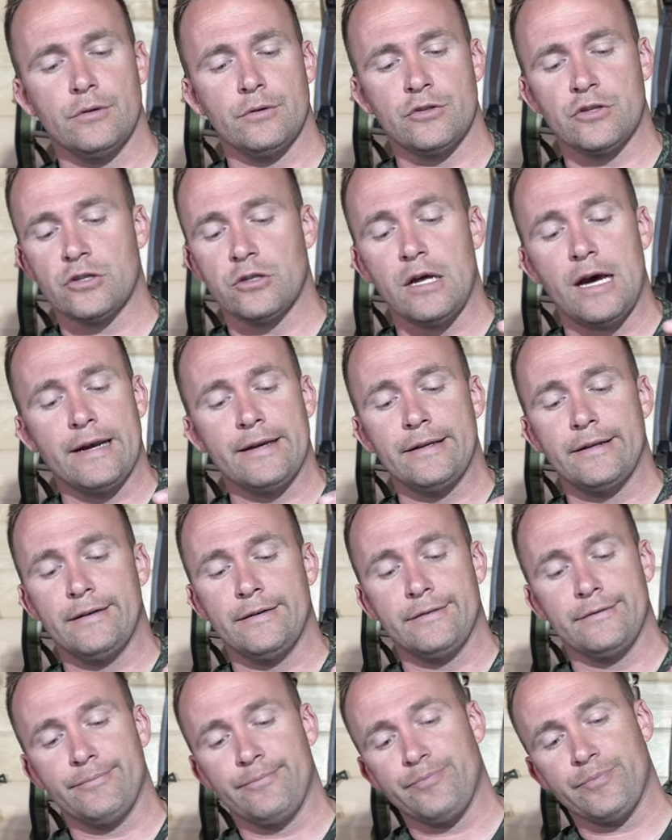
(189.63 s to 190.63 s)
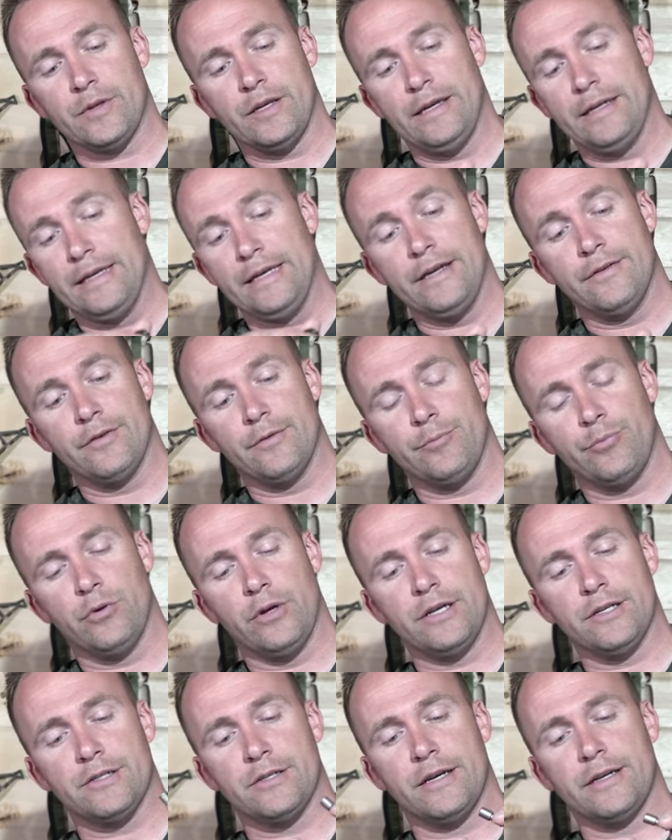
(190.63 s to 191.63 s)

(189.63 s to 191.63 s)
slide it in any given place